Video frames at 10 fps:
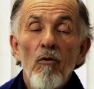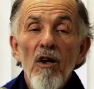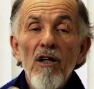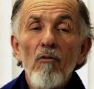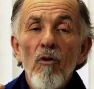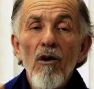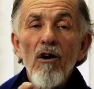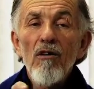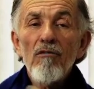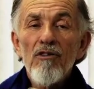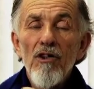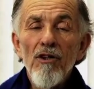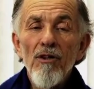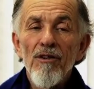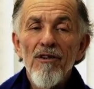one wrong
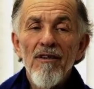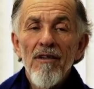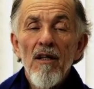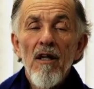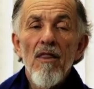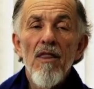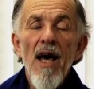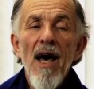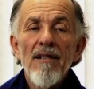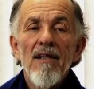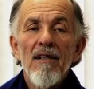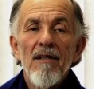turn, that